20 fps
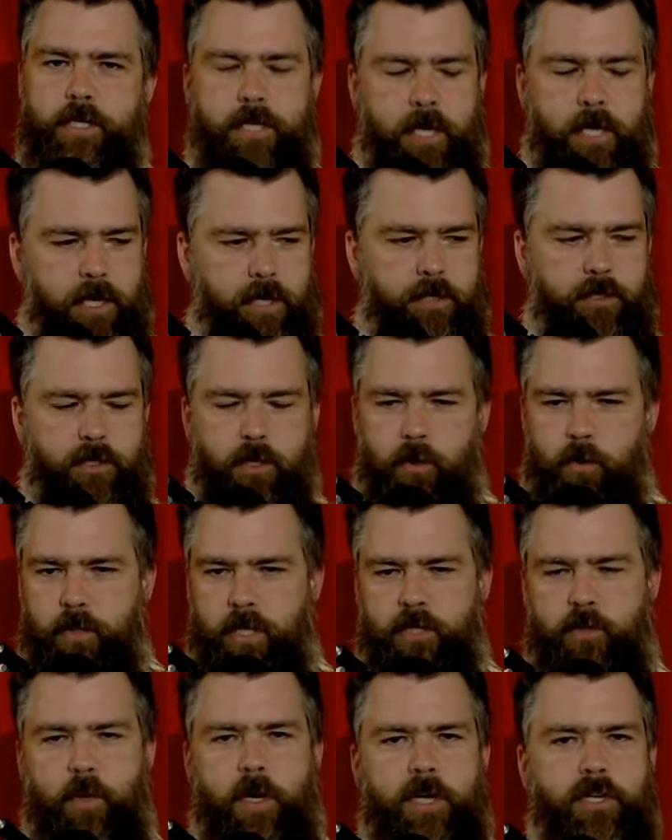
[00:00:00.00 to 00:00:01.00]
So
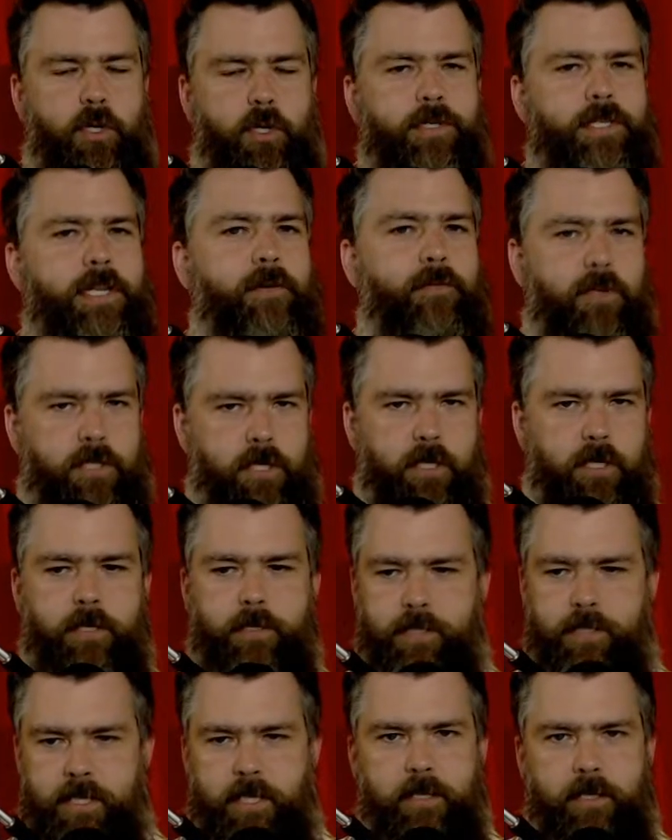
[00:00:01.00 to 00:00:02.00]
that's why I chose never to
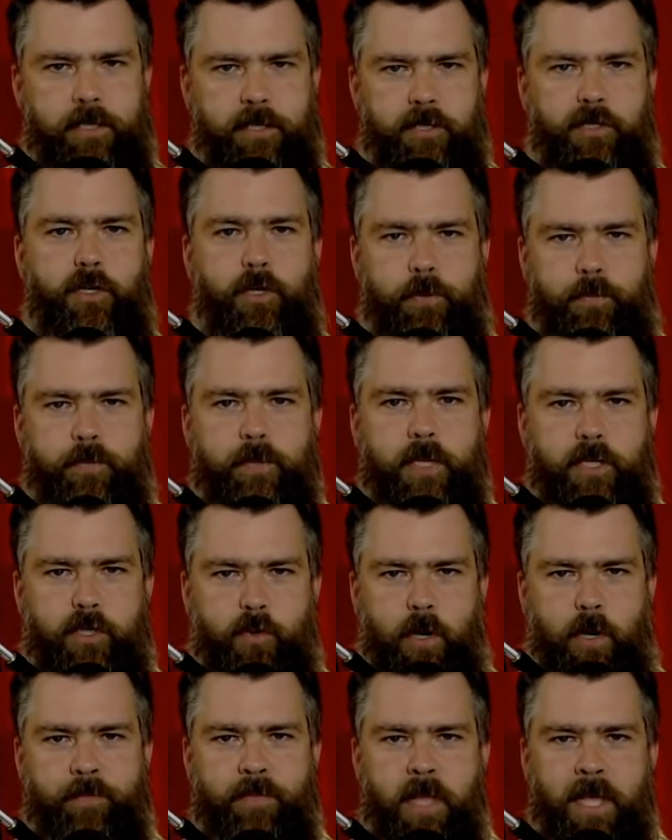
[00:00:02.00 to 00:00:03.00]
see these 2. That's
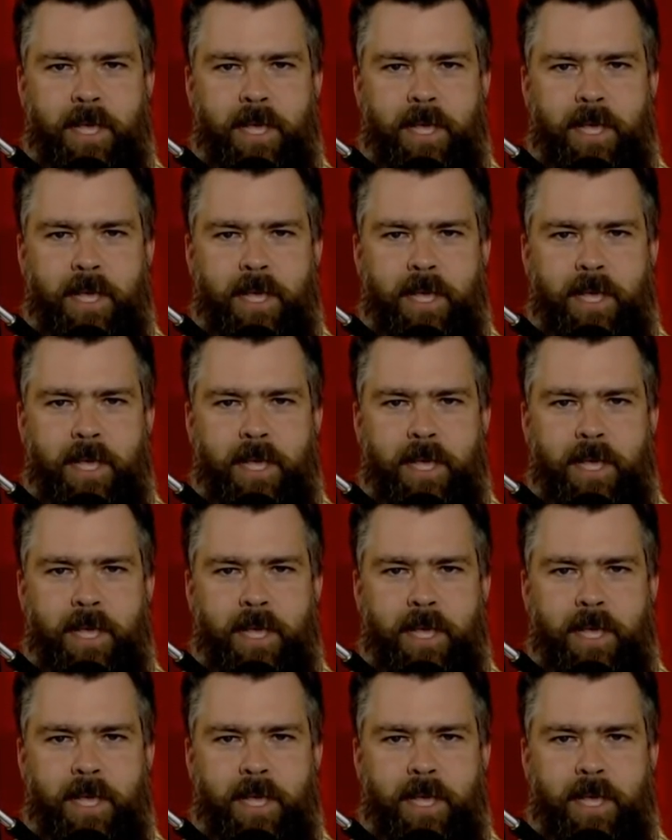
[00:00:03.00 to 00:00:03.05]
right.